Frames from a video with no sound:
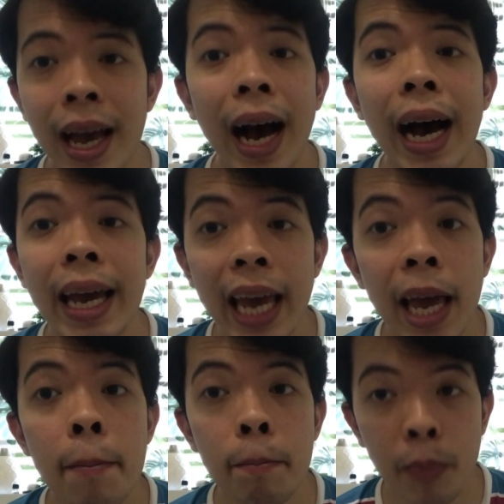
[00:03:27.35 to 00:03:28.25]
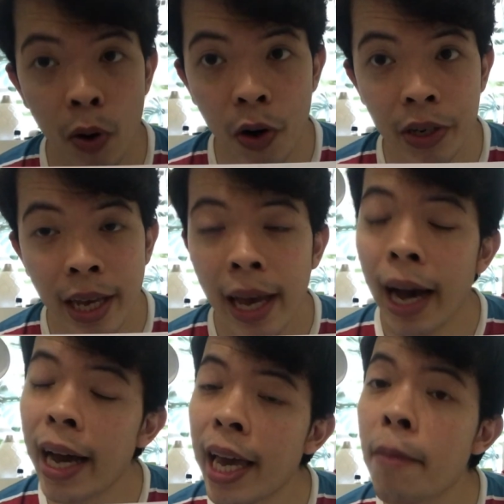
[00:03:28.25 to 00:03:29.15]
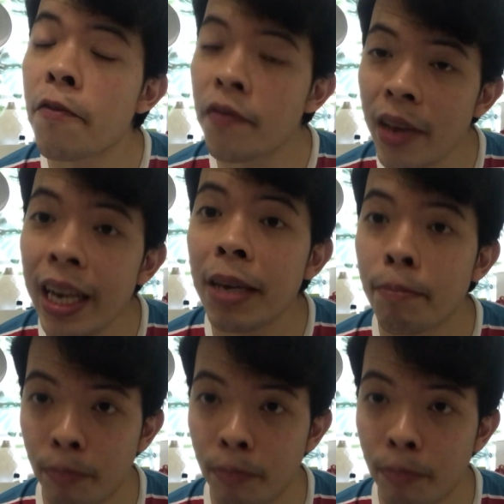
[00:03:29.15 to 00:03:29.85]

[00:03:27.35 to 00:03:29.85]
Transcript: I am bored. I am feeling